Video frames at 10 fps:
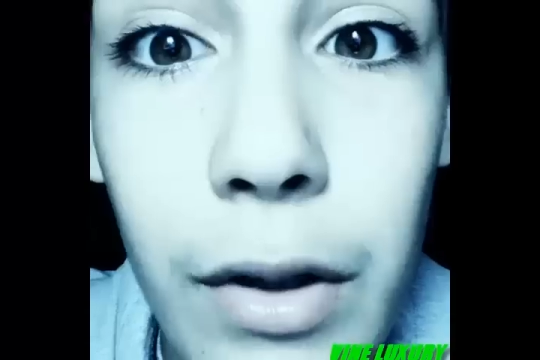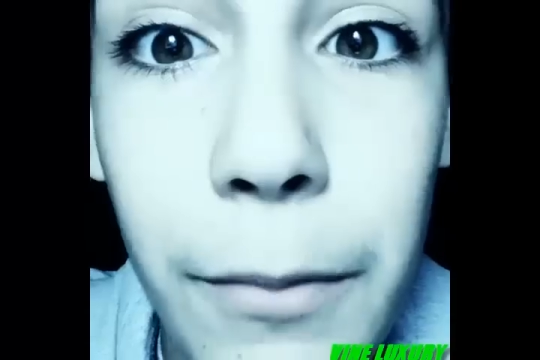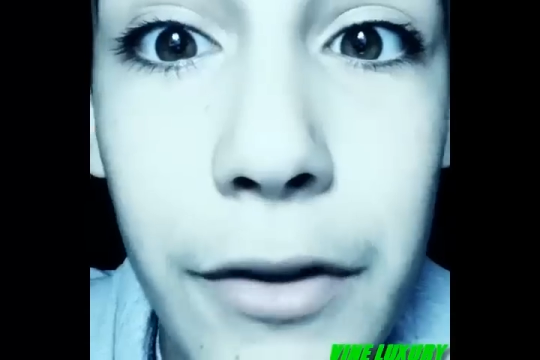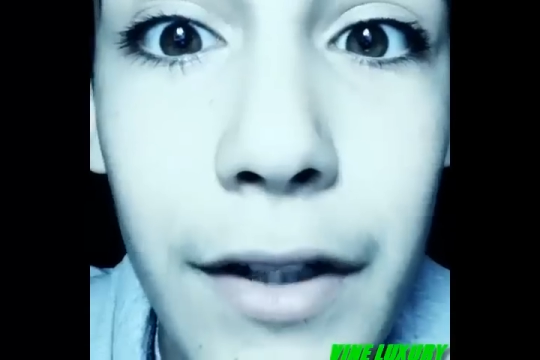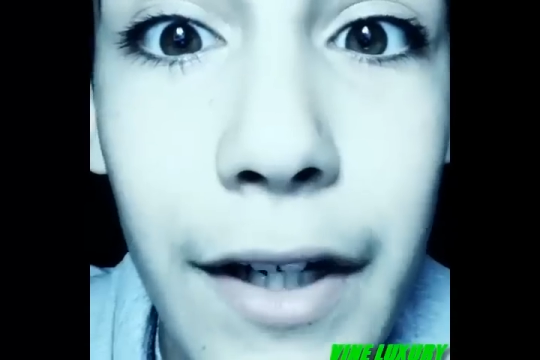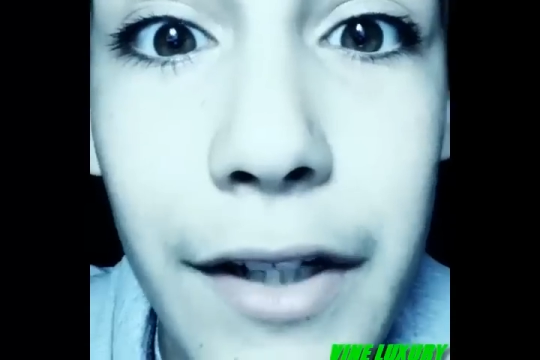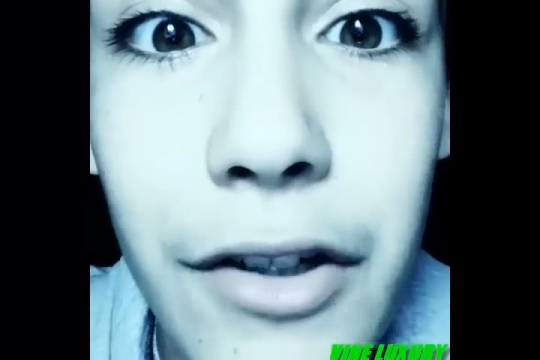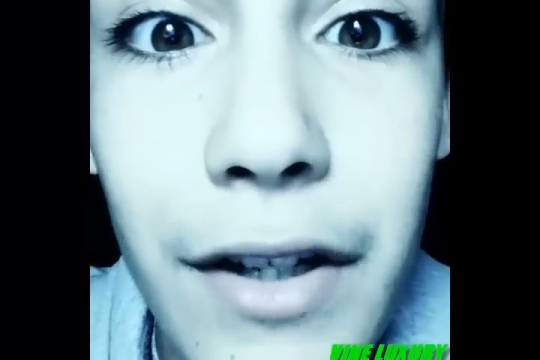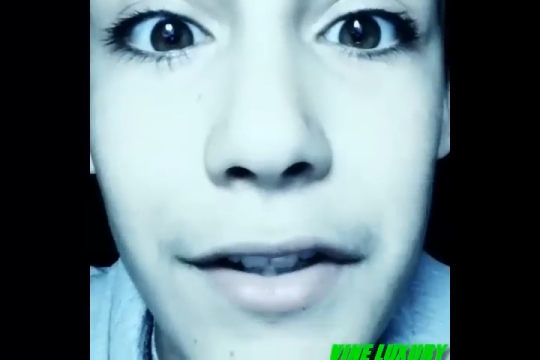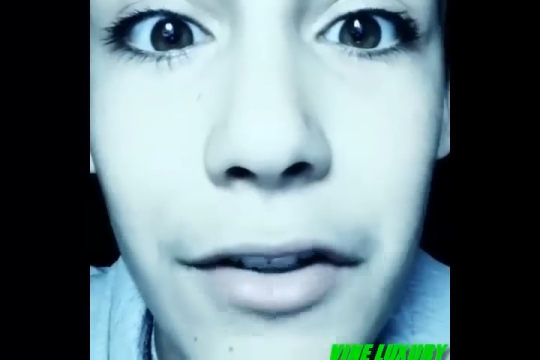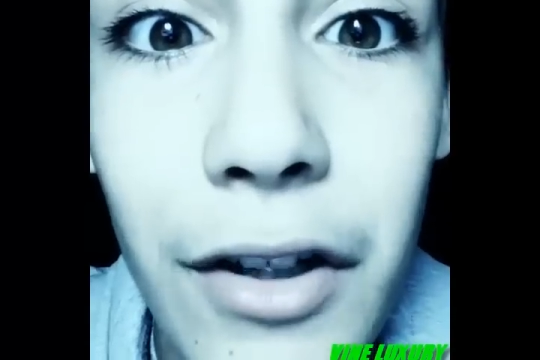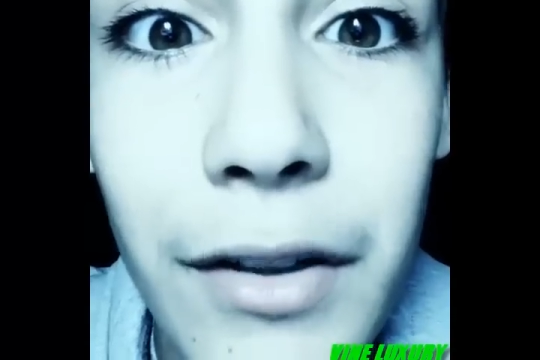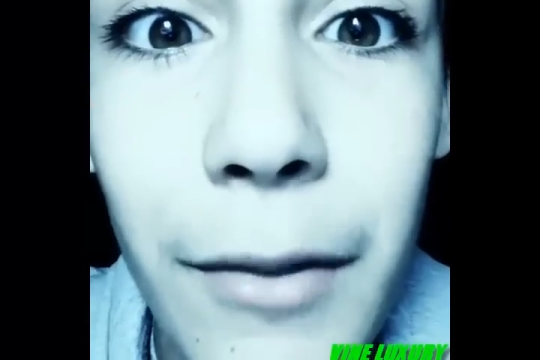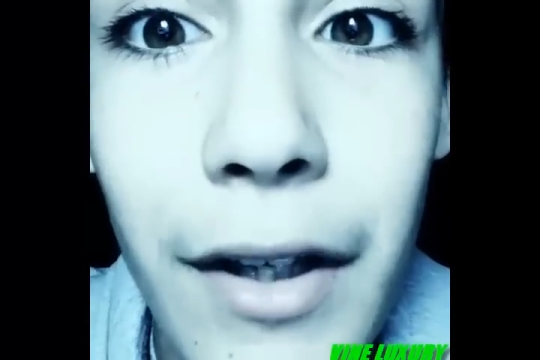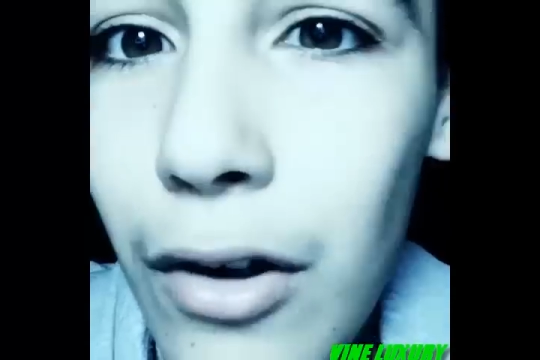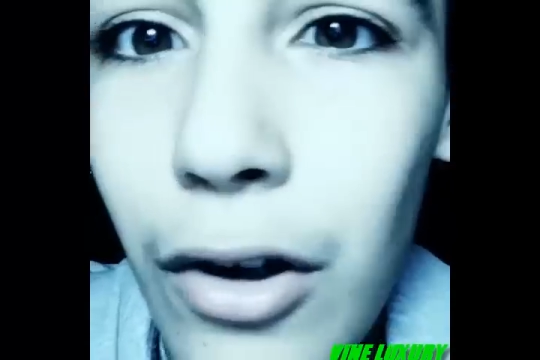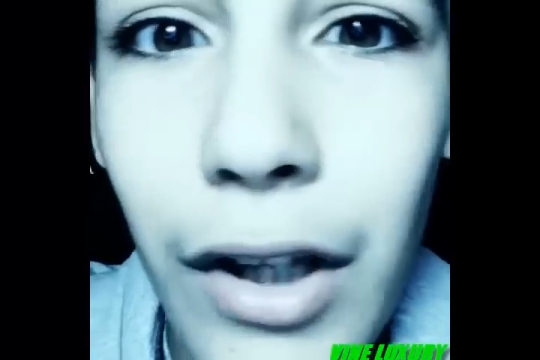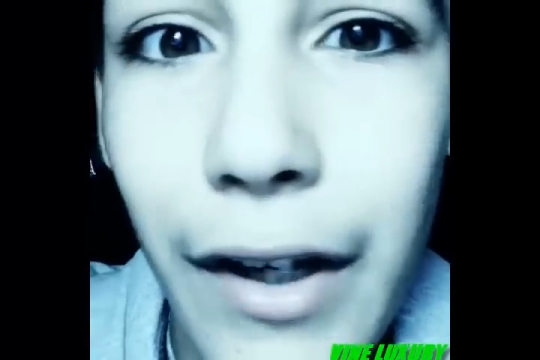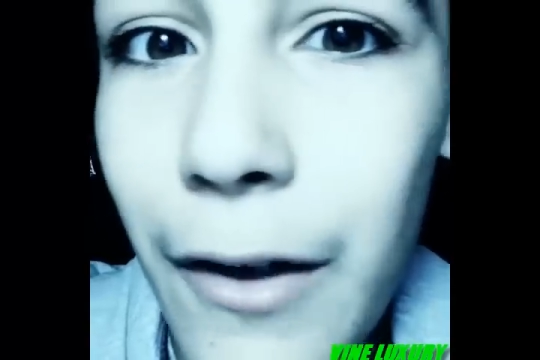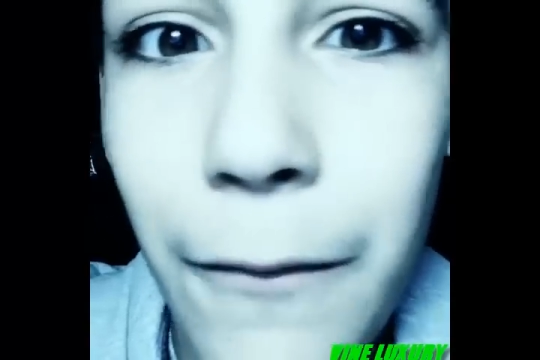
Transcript: When a person I hate tries to talk to me, all I hear